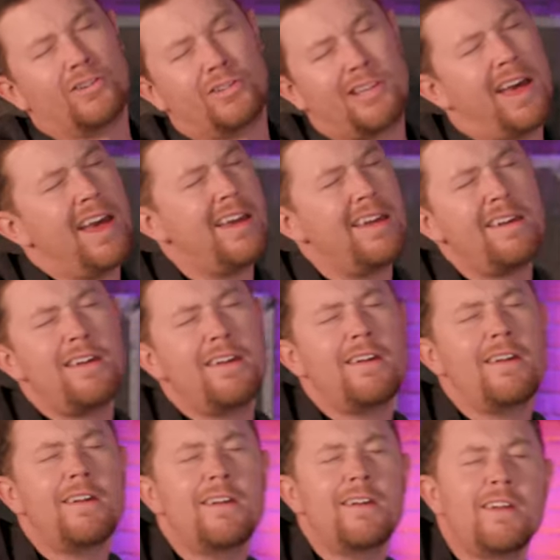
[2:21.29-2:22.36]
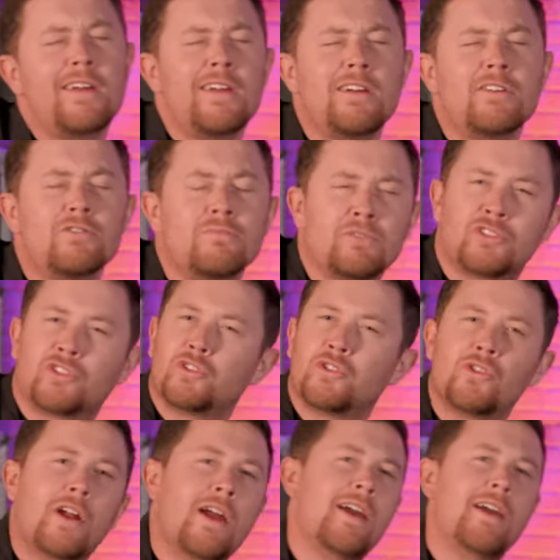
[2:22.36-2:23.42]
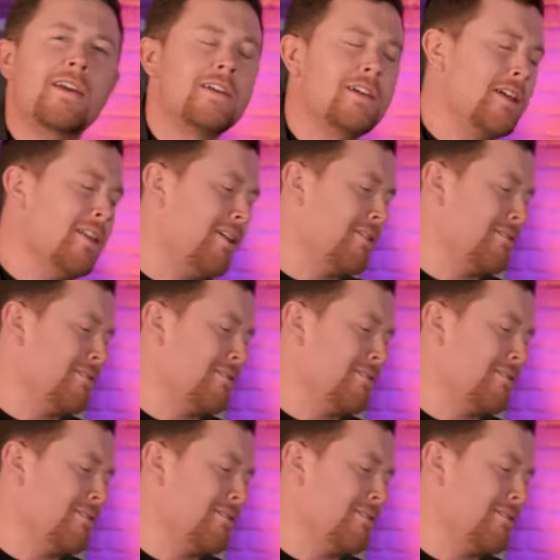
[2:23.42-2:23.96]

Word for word: Damn straight.